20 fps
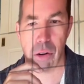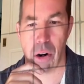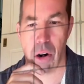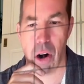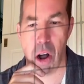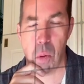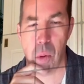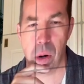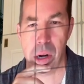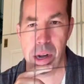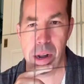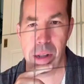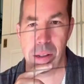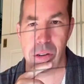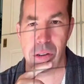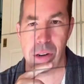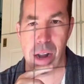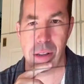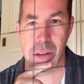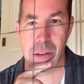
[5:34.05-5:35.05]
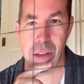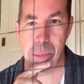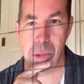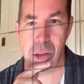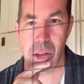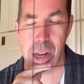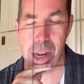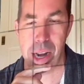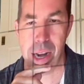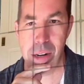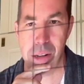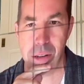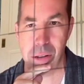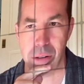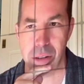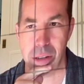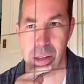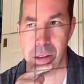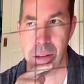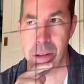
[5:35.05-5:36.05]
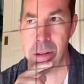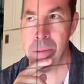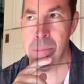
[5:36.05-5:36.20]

are all working on the shot simultaneously.